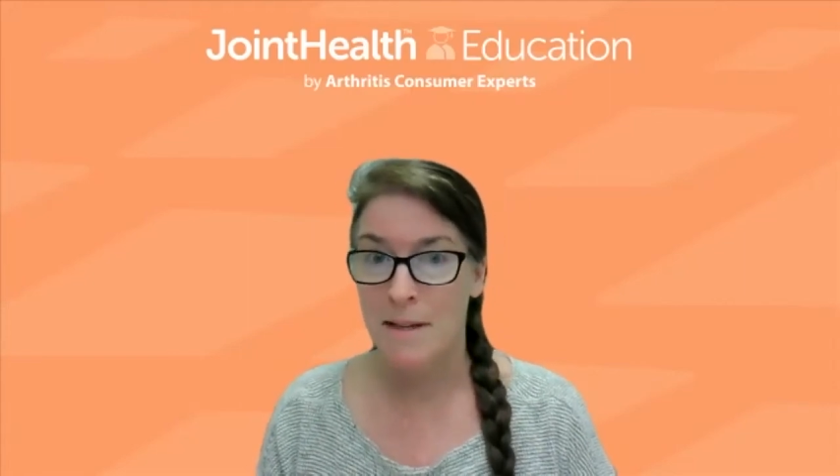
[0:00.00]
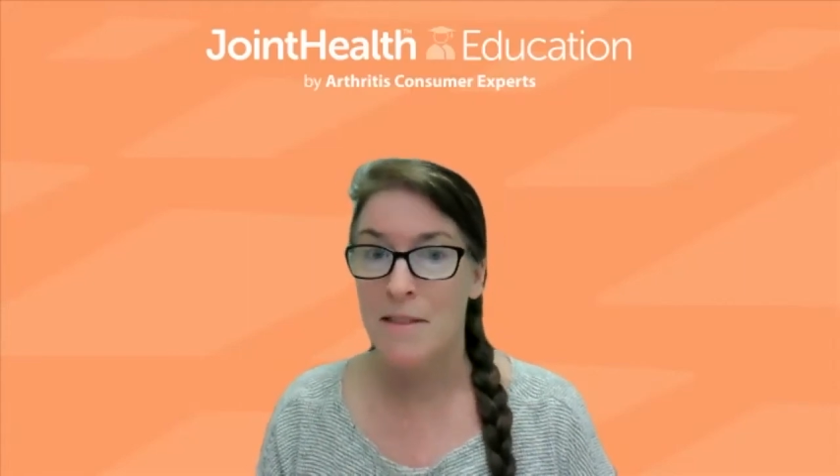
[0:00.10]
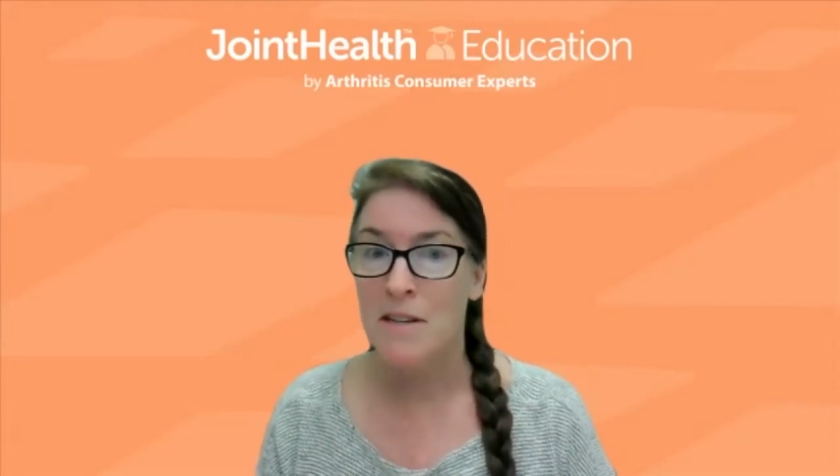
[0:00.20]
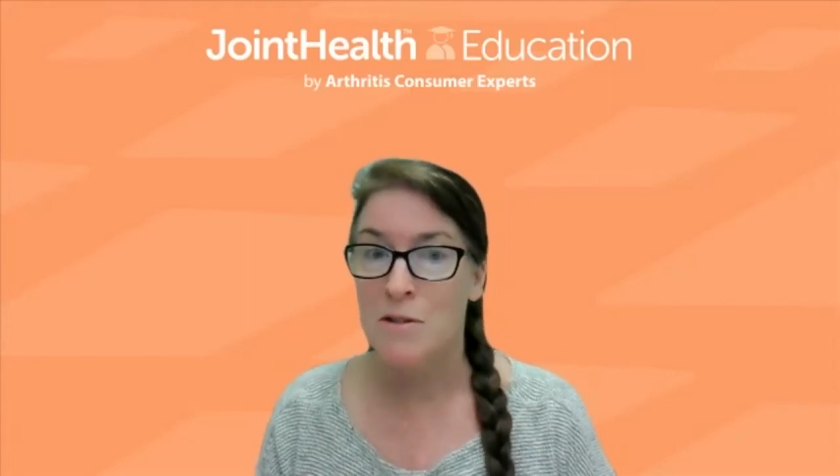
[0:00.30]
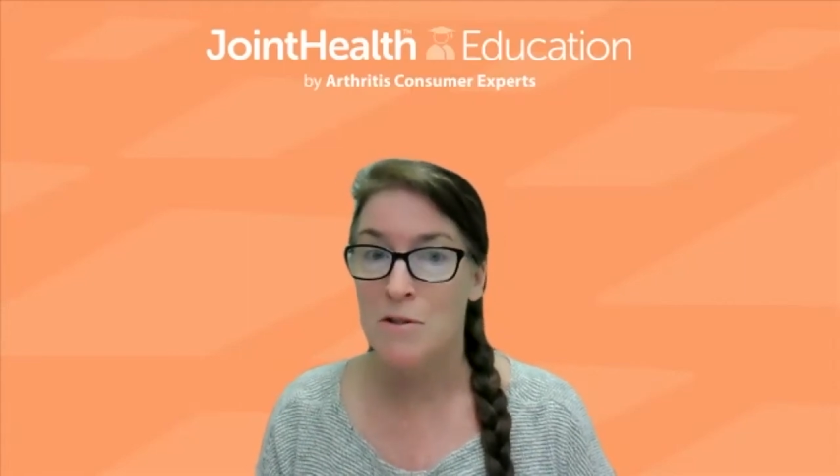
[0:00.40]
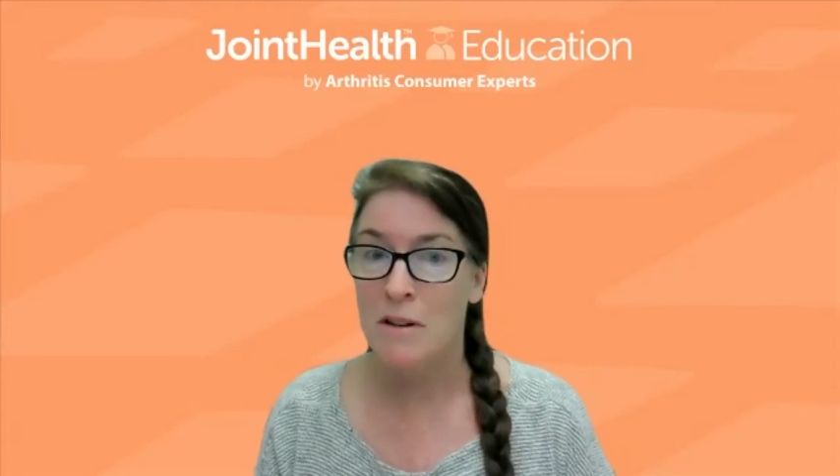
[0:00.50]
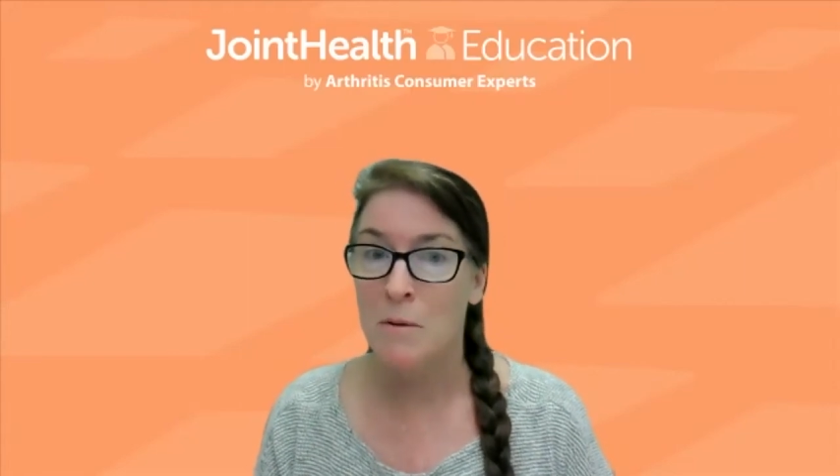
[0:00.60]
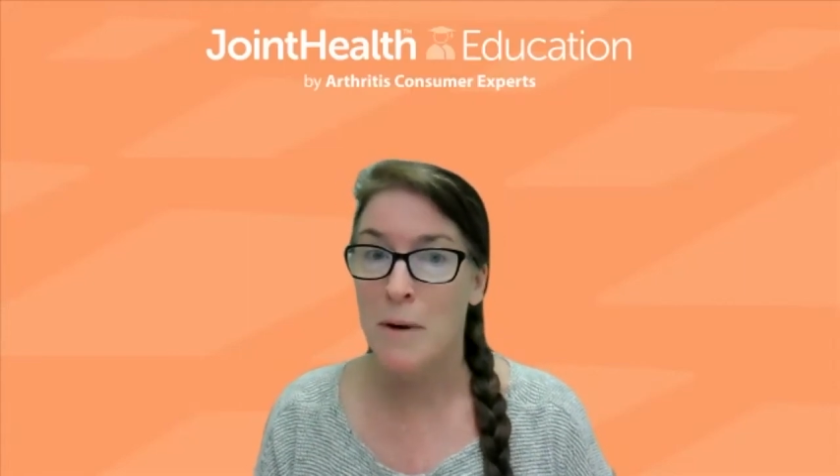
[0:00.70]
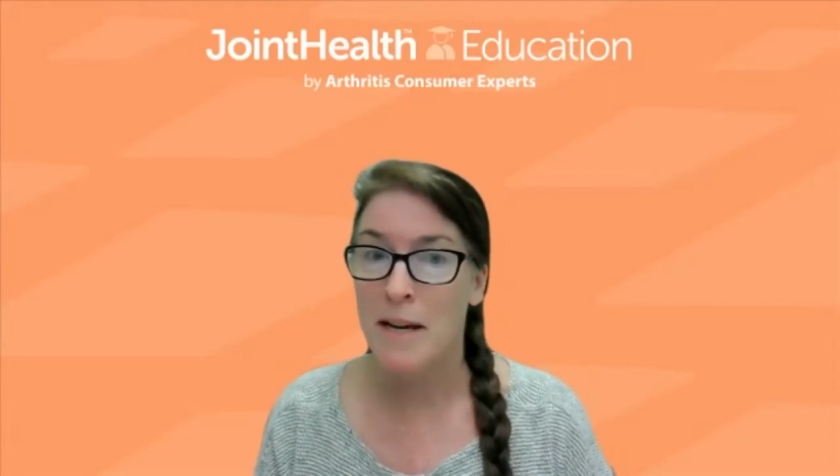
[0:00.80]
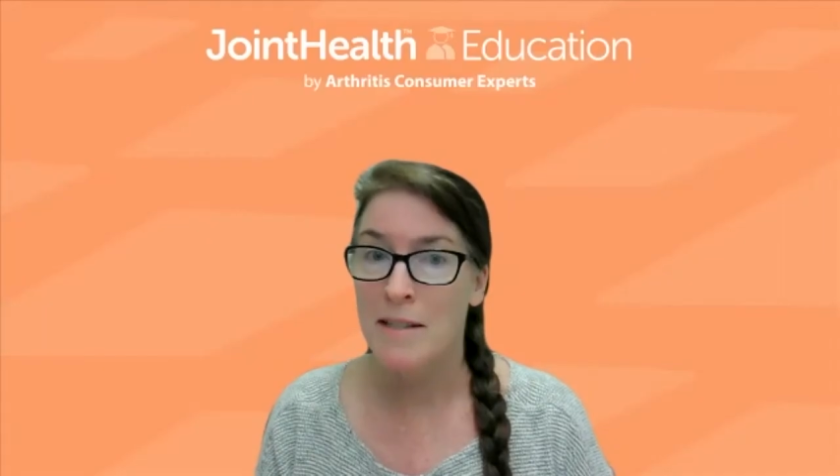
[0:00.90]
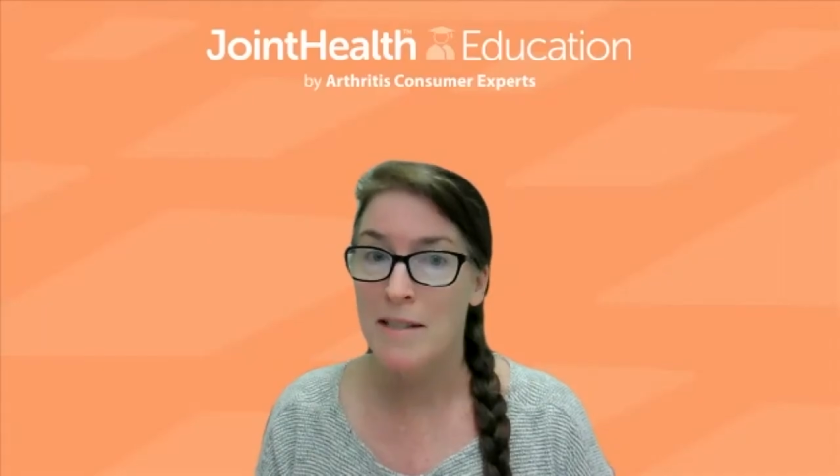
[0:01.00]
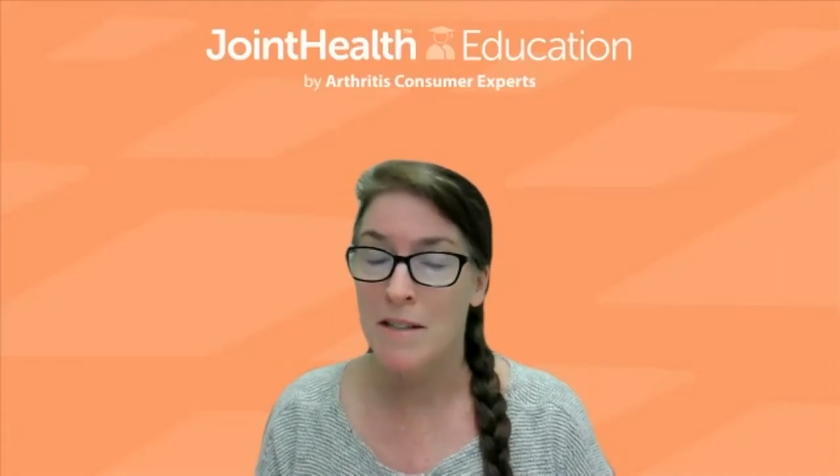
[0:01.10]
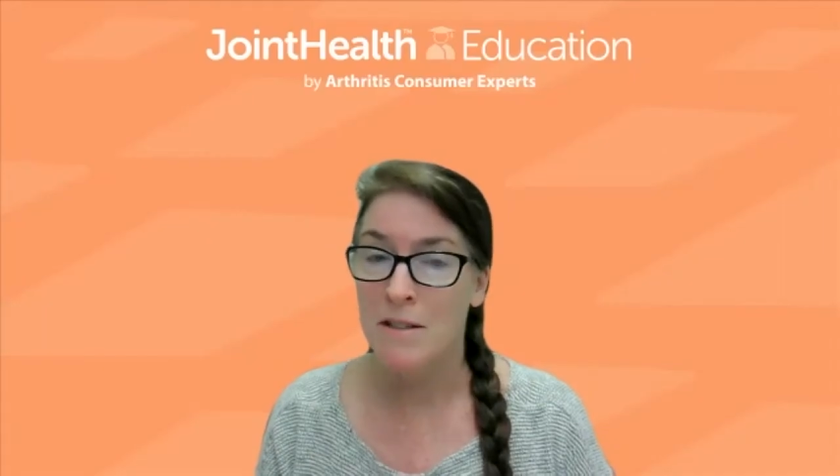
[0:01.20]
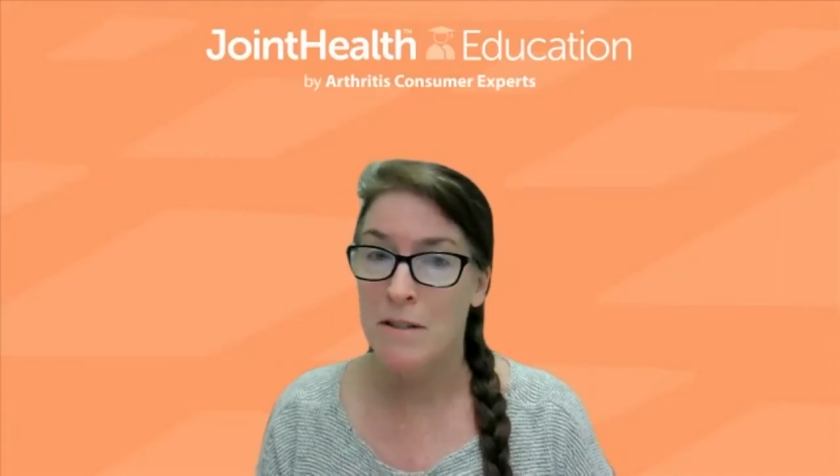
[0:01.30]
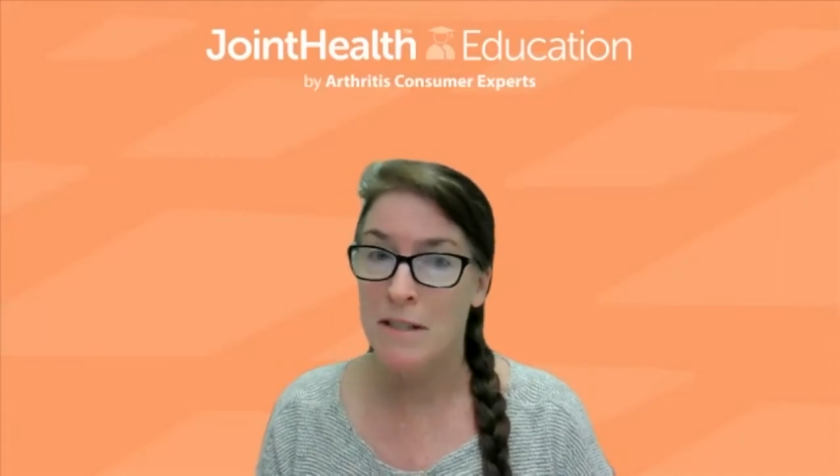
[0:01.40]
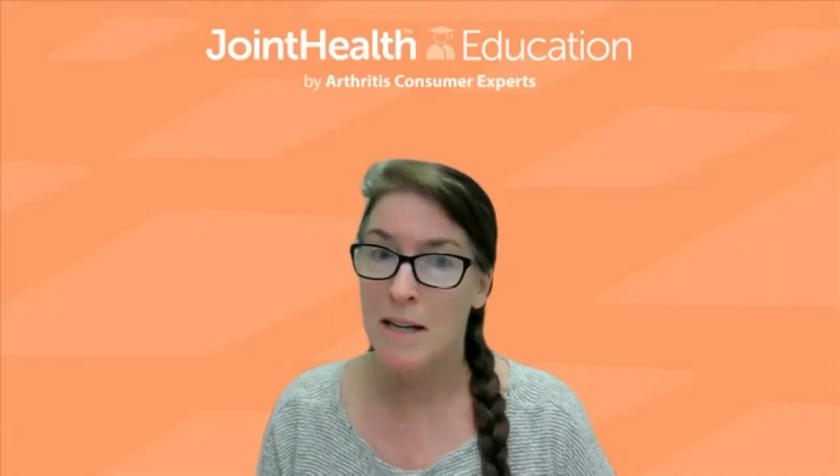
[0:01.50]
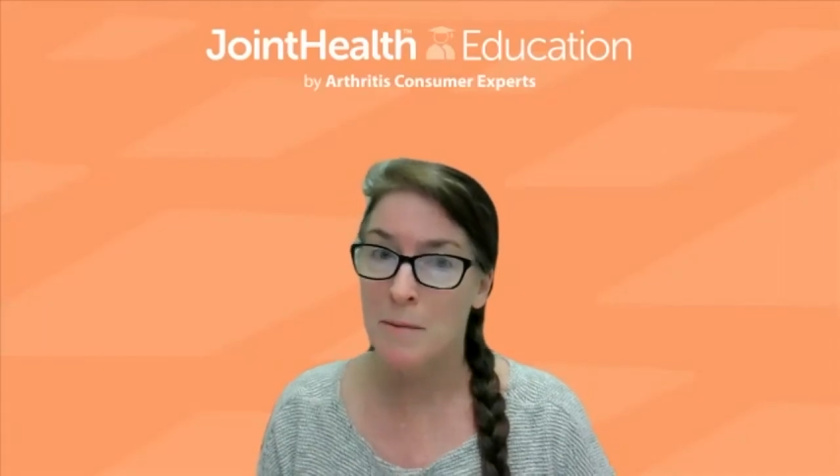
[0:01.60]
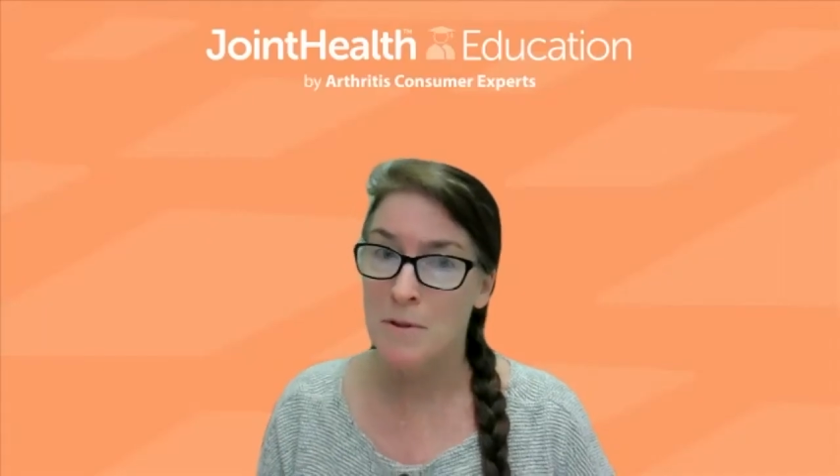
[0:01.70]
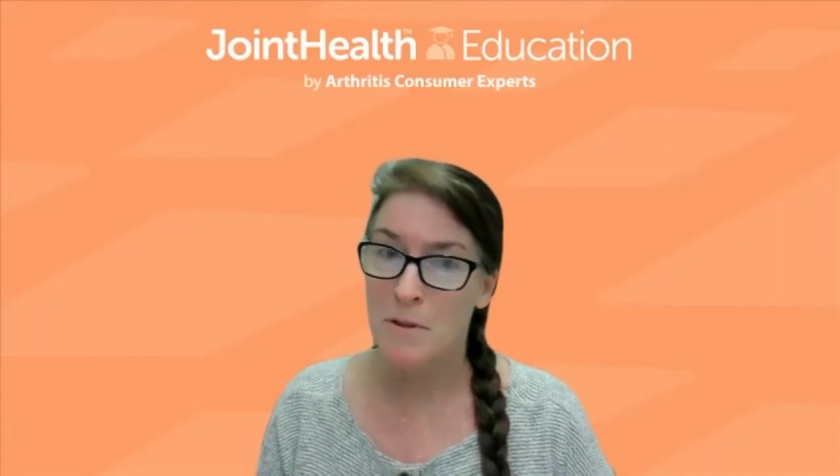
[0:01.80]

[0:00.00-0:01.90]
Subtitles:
And these are all ways that you can help